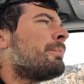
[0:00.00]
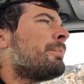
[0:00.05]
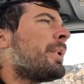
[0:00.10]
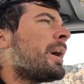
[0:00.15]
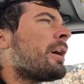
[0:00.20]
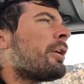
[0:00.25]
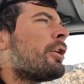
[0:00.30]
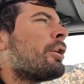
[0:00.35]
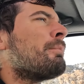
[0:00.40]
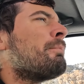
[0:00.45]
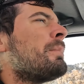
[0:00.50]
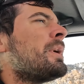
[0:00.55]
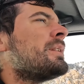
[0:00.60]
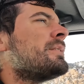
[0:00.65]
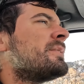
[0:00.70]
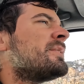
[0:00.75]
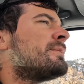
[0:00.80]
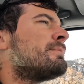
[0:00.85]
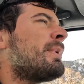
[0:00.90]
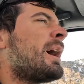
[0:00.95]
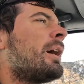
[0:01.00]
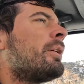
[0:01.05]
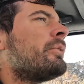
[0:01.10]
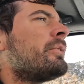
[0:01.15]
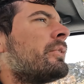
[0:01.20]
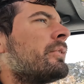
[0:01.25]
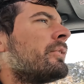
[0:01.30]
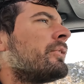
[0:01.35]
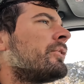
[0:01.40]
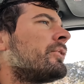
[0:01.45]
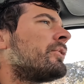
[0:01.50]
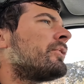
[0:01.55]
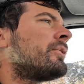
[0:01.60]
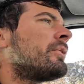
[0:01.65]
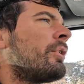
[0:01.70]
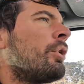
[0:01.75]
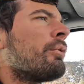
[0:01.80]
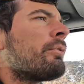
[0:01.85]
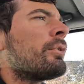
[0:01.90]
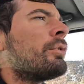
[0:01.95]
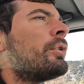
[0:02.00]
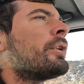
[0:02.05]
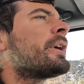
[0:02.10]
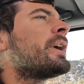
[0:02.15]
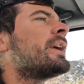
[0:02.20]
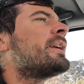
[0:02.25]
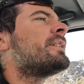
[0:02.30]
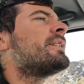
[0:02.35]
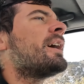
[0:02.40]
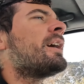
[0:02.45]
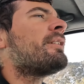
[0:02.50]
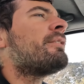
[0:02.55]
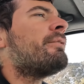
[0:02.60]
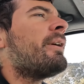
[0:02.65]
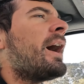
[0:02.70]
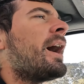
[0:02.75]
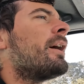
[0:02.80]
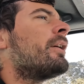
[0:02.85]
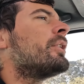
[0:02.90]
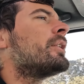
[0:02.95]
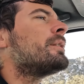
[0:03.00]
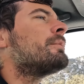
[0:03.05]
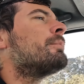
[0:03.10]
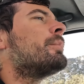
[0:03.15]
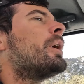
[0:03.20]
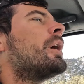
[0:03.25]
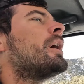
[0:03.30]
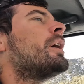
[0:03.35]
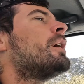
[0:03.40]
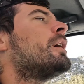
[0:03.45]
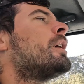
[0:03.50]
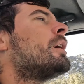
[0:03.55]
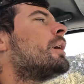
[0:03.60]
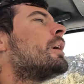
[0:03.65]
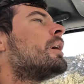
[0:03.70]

Paramount Mountains overlooking Death Valley, but